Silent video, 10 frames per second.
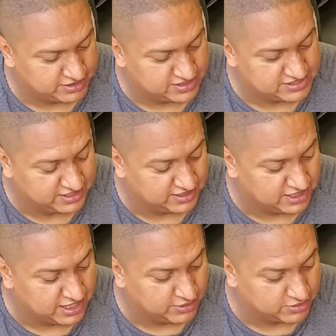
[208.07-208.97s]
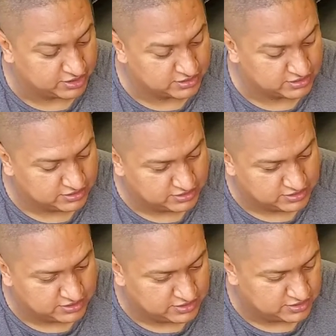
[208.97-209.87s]
It's inner or outer.
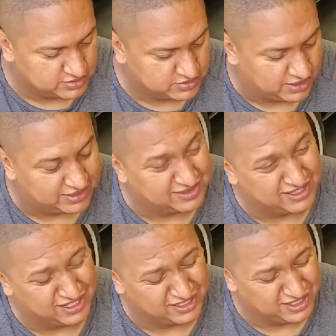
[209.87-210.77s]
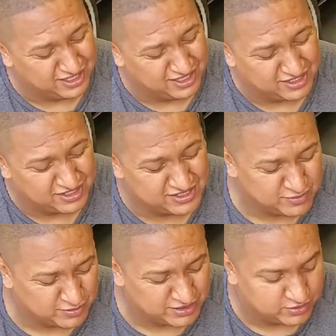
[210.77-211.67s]
So I think the inner is the
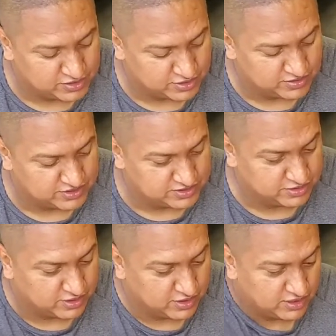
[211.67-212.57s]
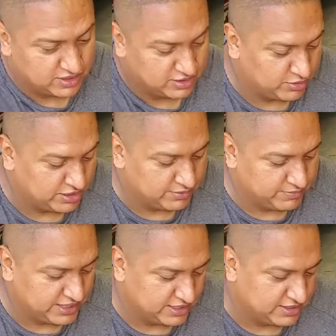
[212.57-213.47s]
one that goes closest to the car, the one in the
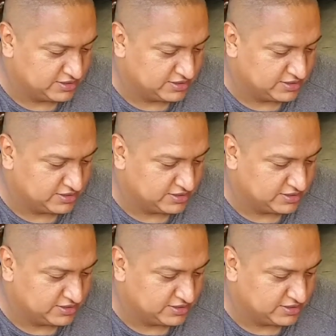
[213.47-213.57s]
back.